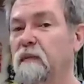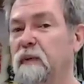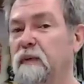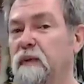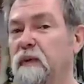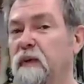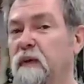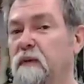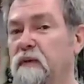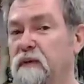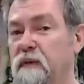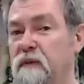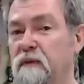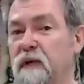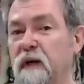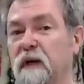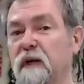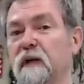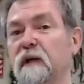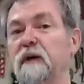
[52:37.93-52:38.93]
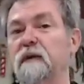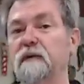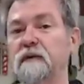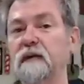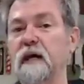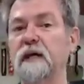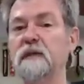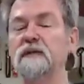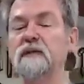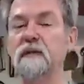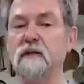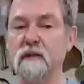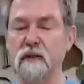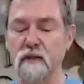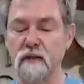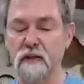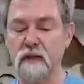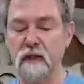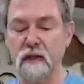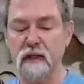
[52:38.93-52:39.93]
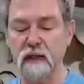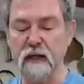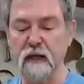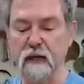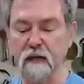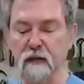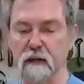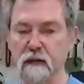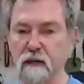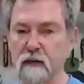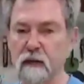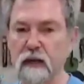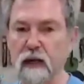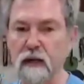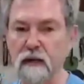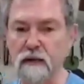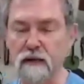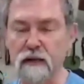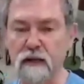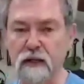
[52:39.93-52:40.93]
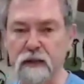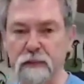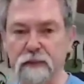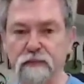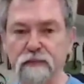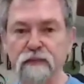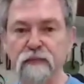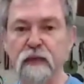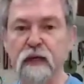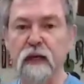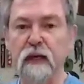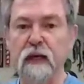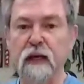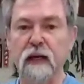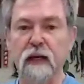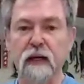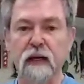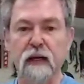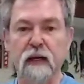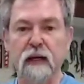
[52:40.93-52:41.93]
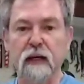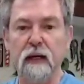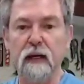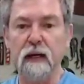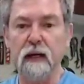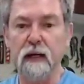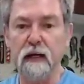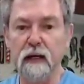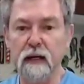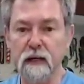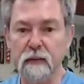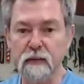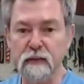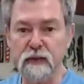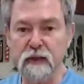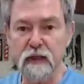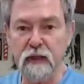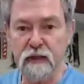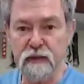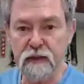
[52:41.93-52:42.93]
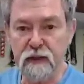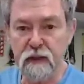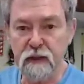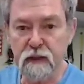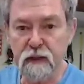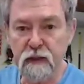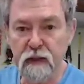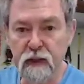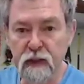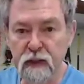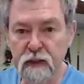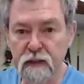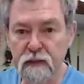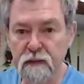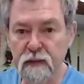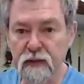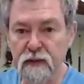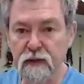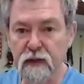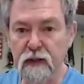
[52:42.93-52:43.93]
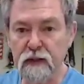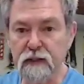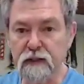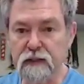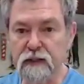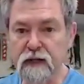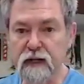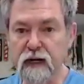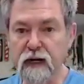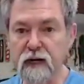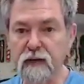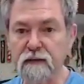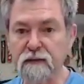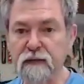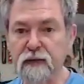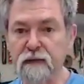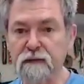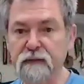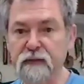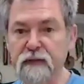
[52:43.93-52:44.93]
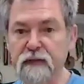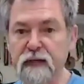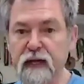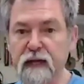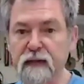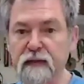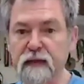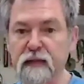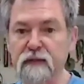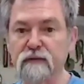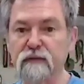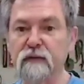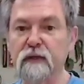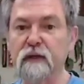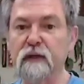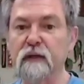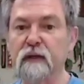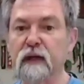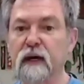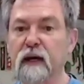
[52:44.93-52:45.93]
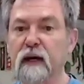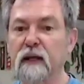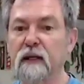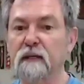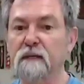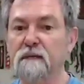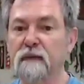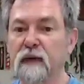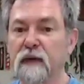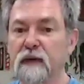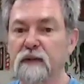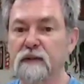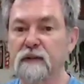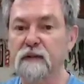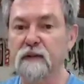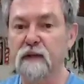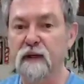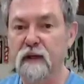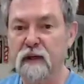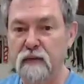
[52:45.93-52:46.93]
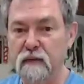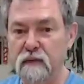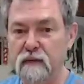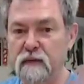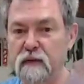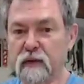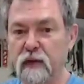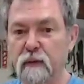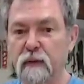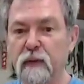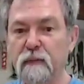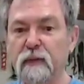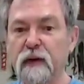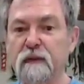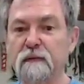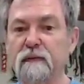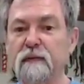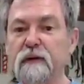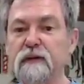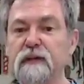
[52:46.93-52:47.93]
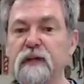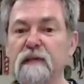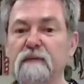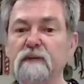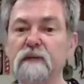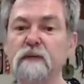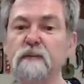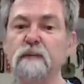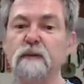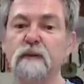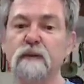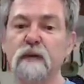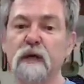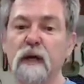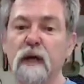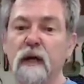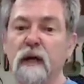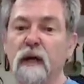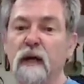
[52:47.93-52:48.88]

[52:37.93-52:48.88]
but there was a truckload of dust that's in the air that you can't see. Let me see, next thing, Matthew, I need to get out of here for the day. Thanks for the Arlec advice. Not a problem, have a very safe Christmas.